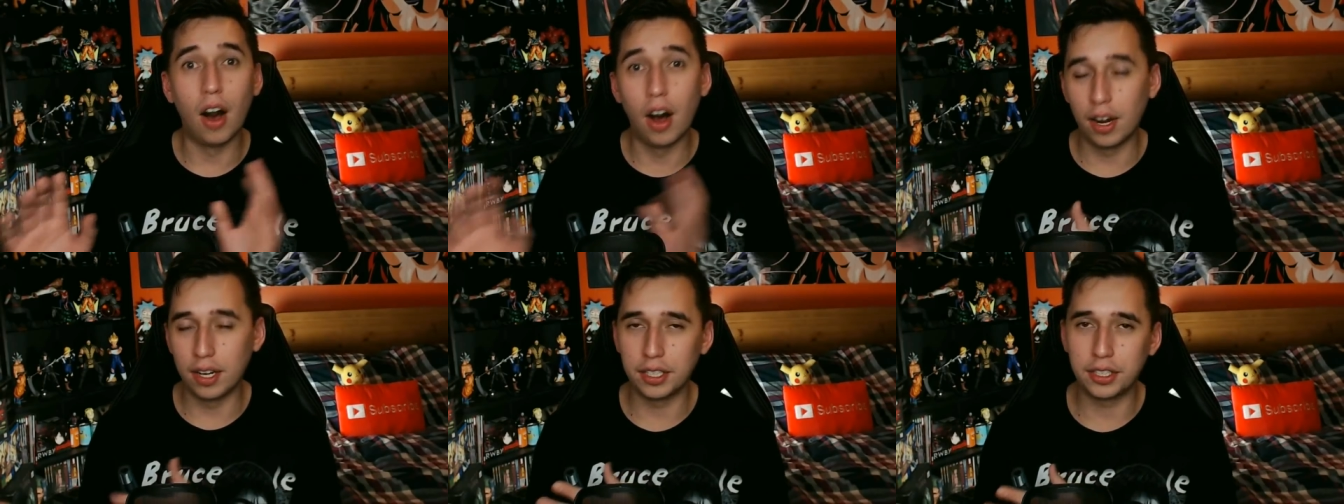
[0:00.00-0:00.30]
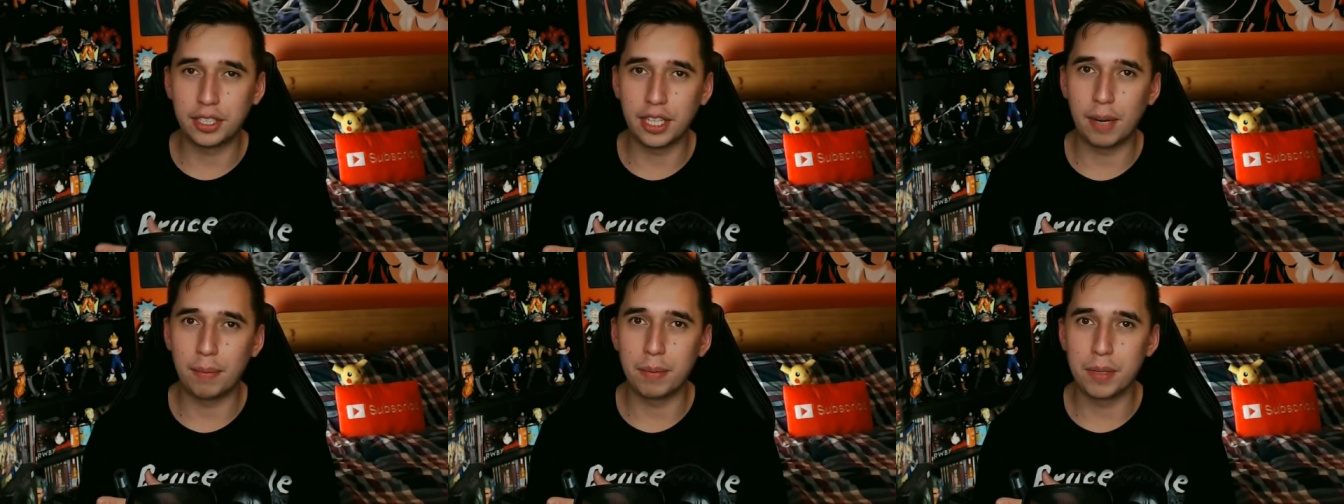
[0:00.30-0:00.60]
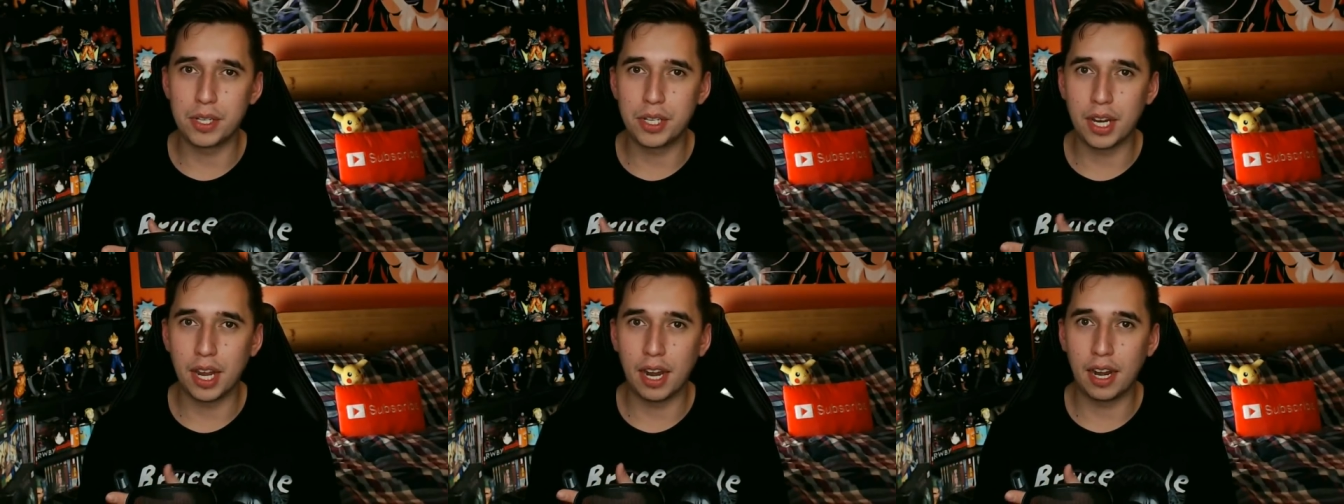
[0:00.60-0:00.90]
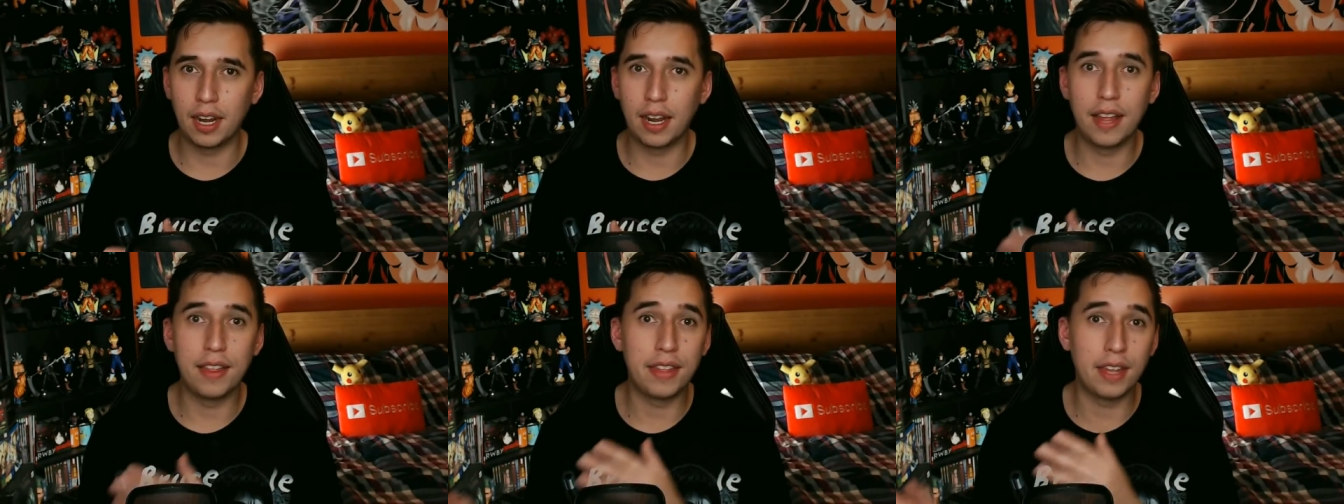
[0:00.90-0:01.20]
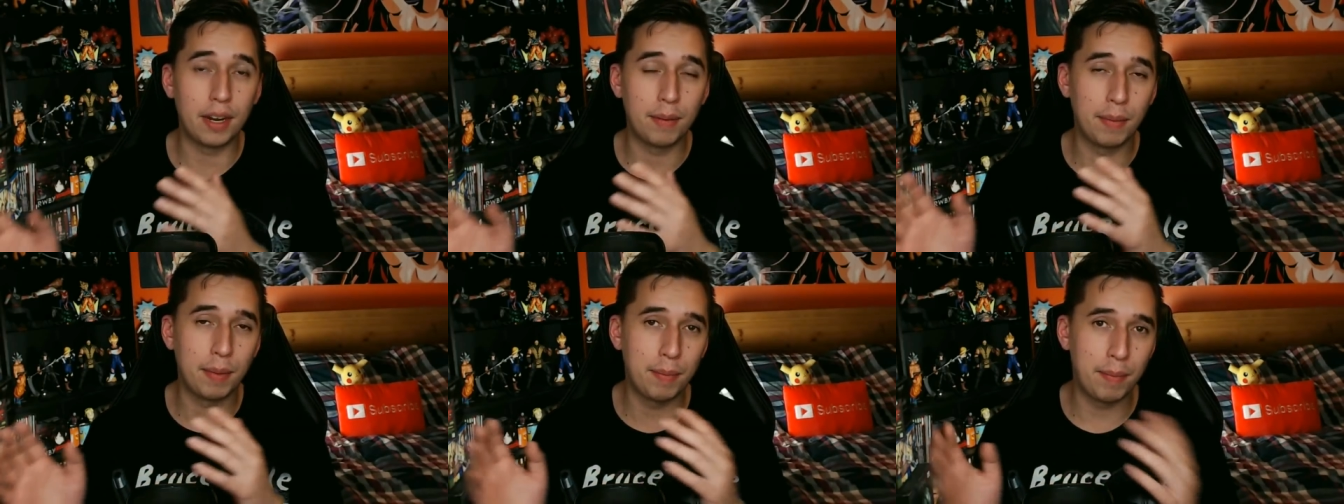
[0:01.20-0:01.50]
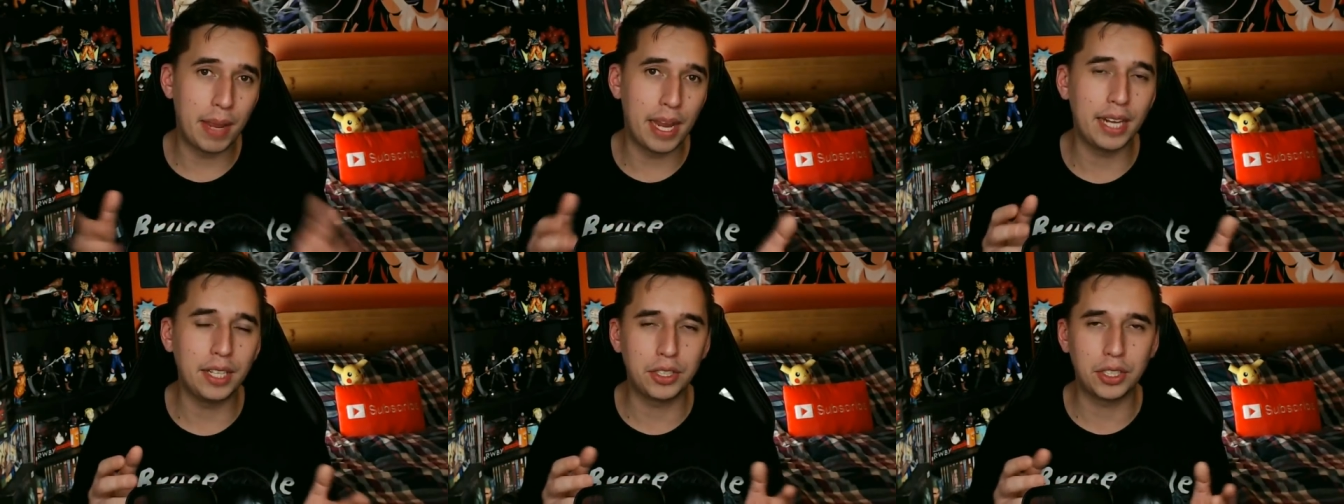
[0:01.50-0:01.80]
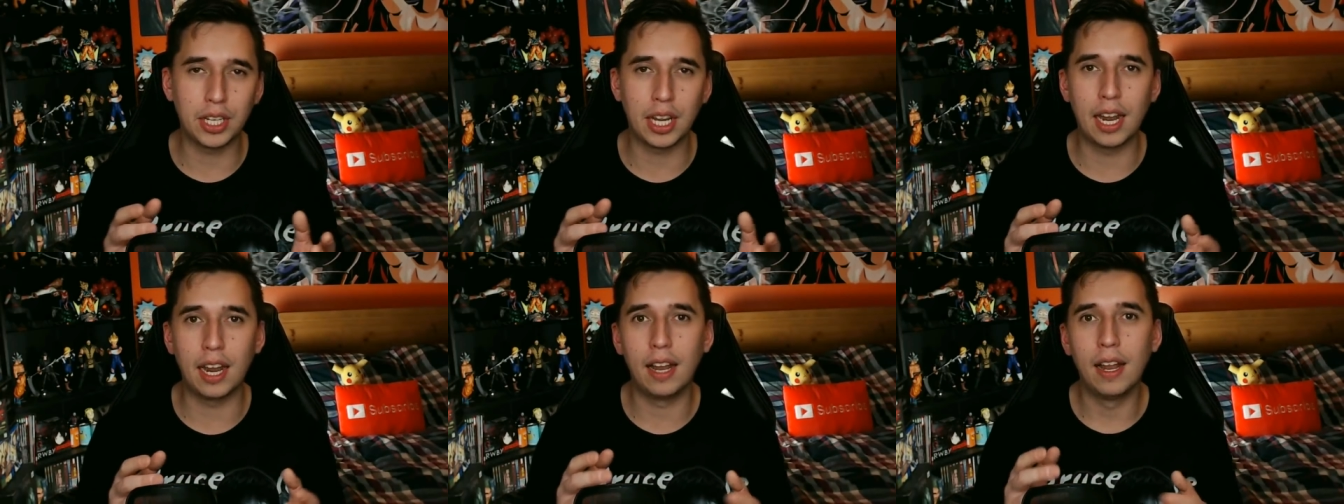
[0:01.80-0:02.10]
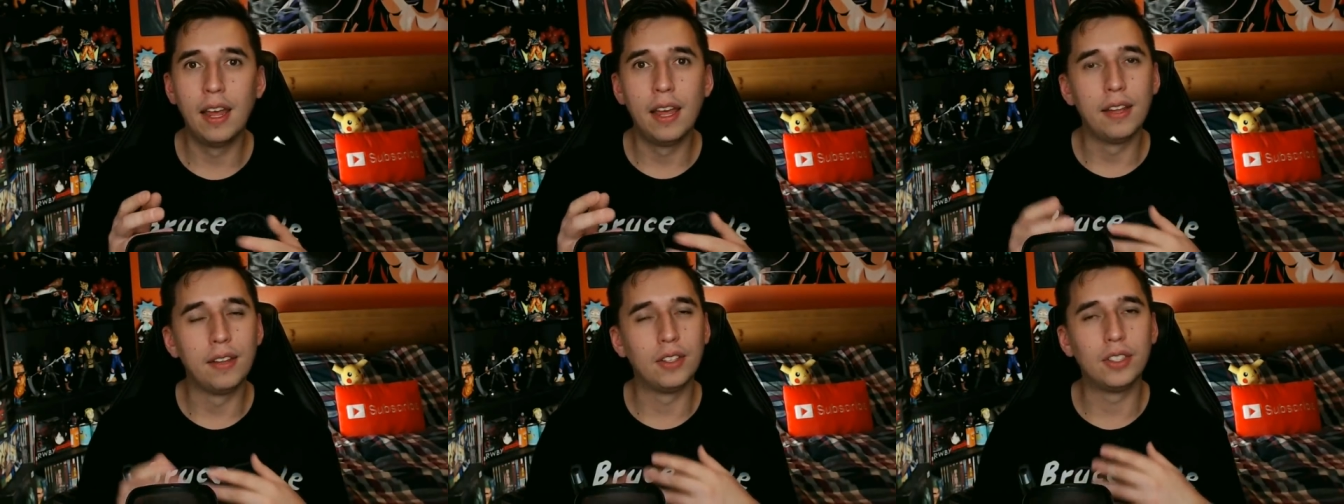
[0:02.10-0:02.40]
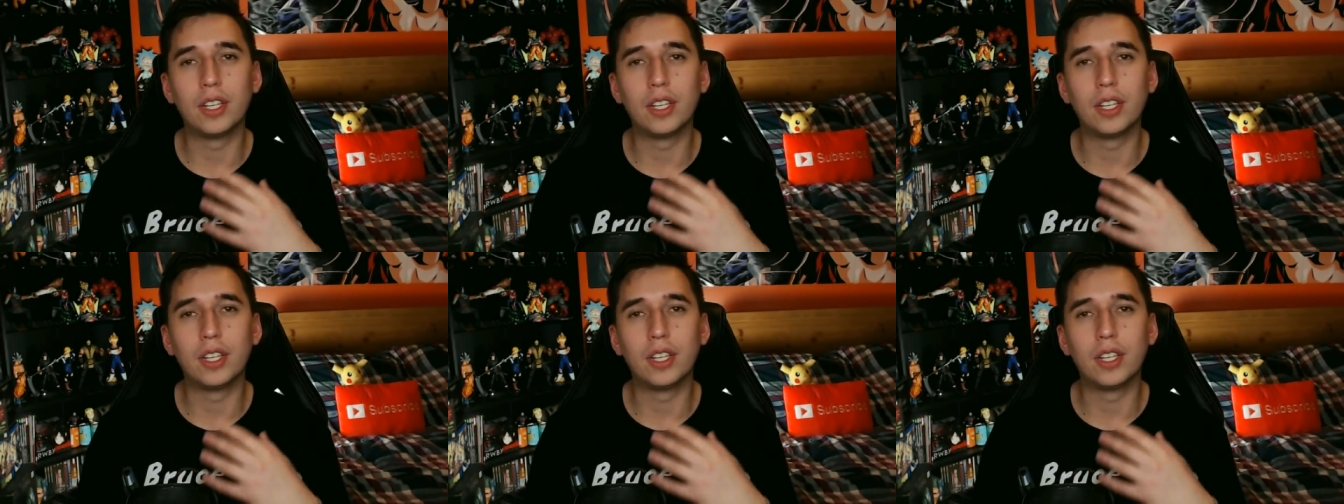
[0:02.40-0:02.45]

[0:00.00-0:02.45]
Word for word: on a separate channel. And then on my main channel,